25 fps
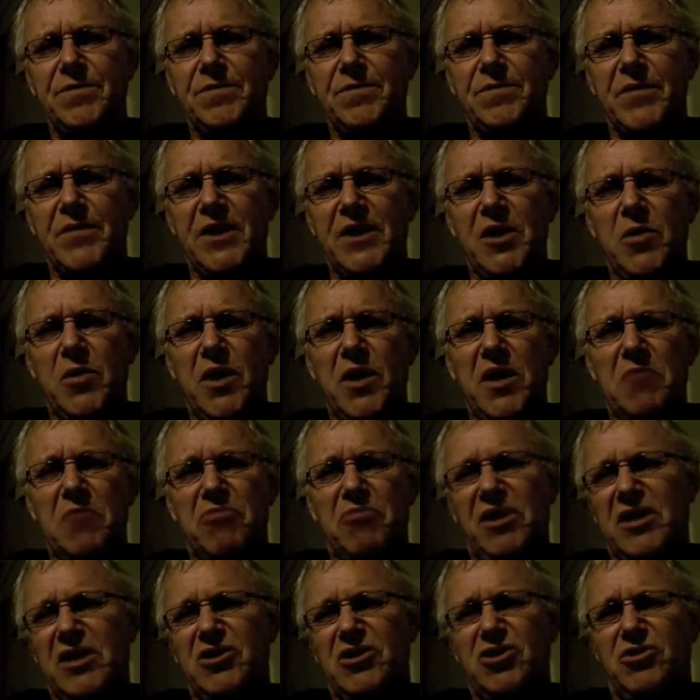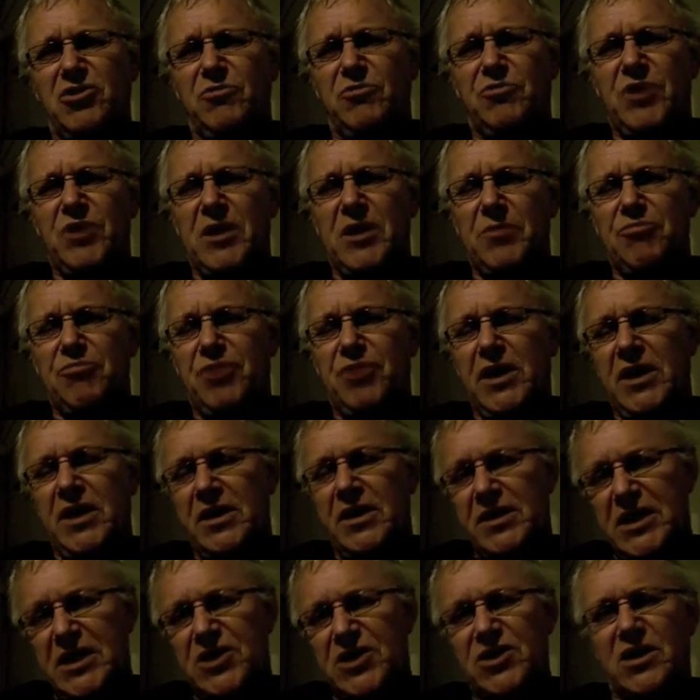Anyway,
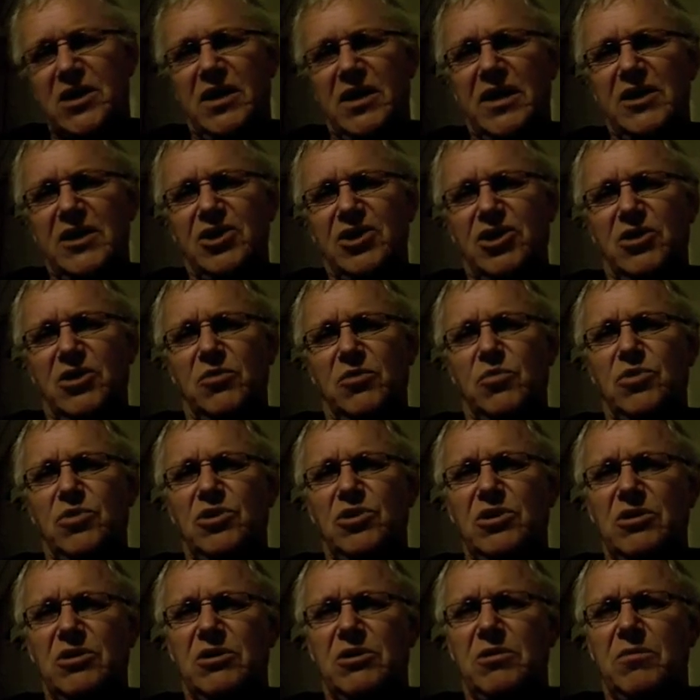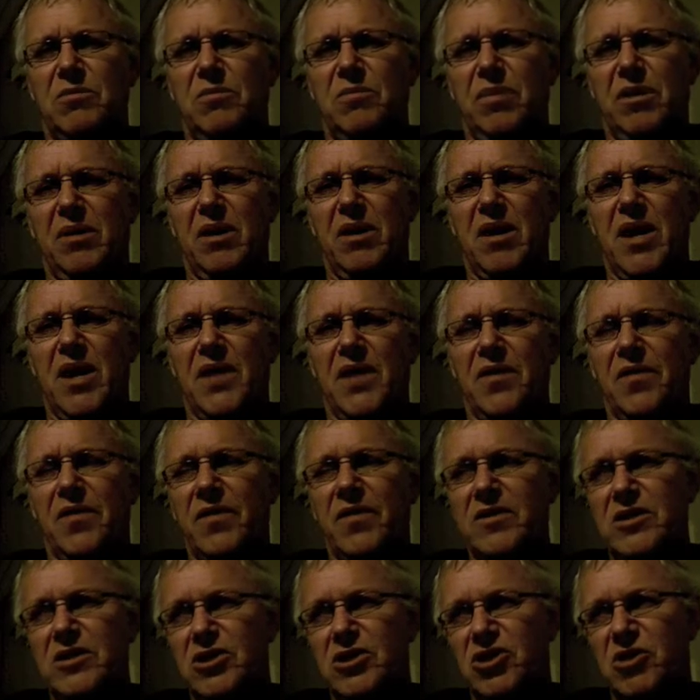predestination would imply that the
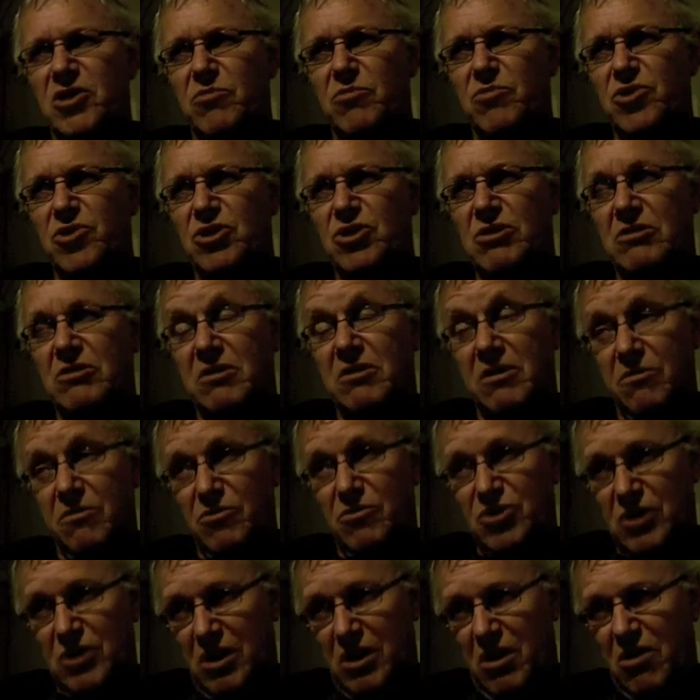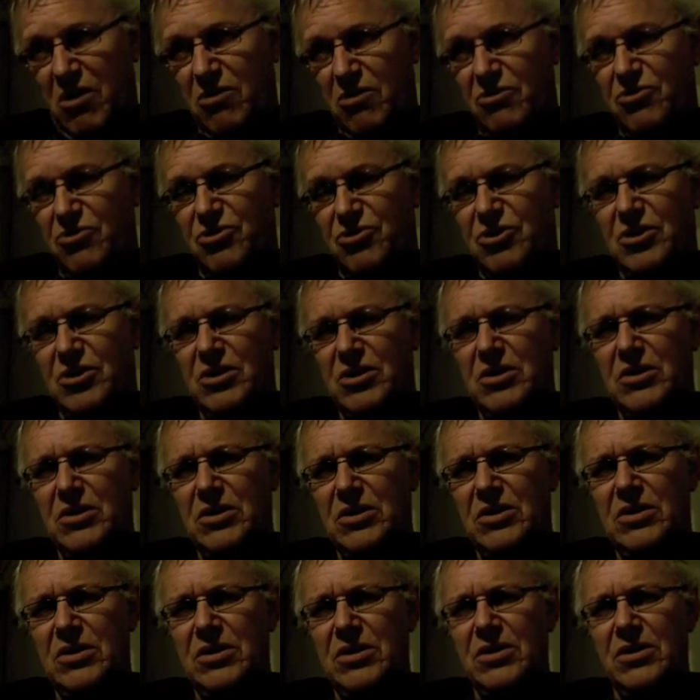system was closed,
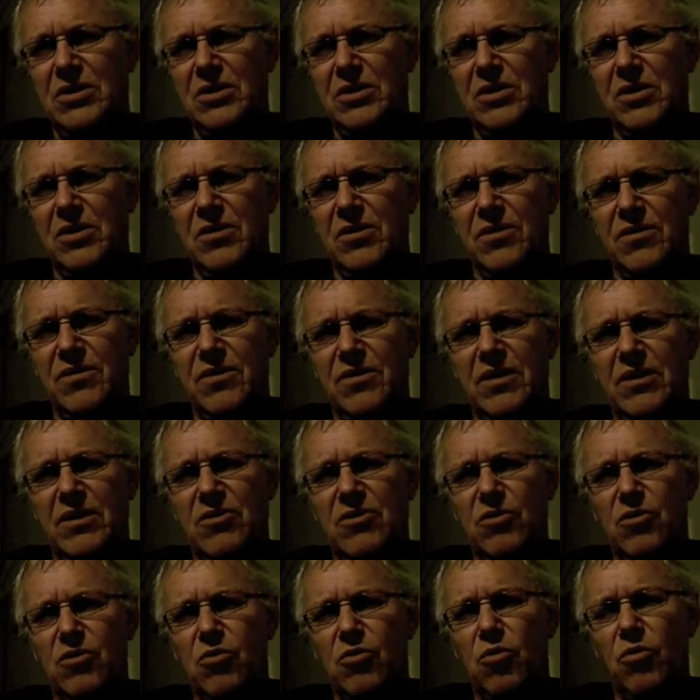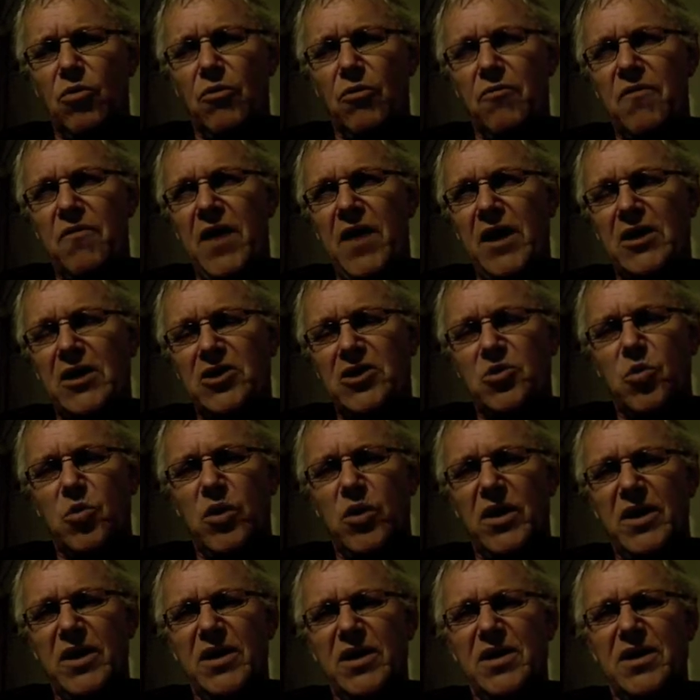that all the factors were
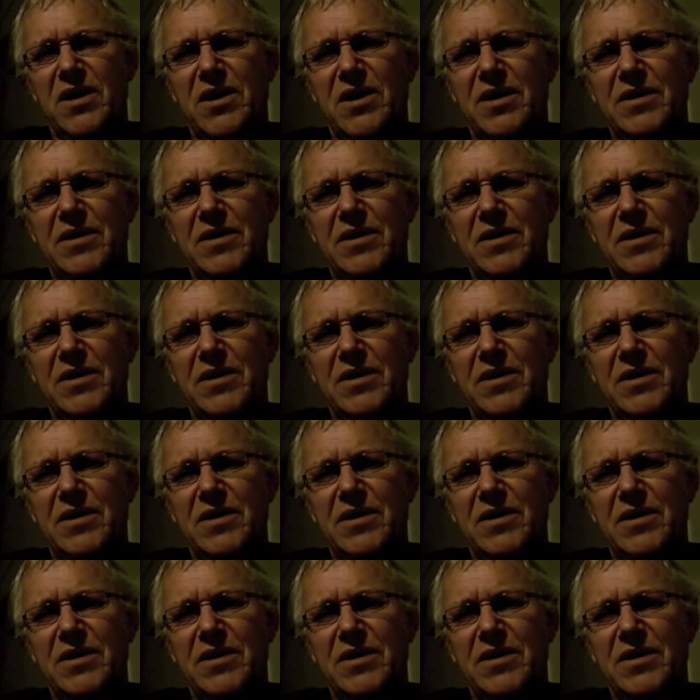in.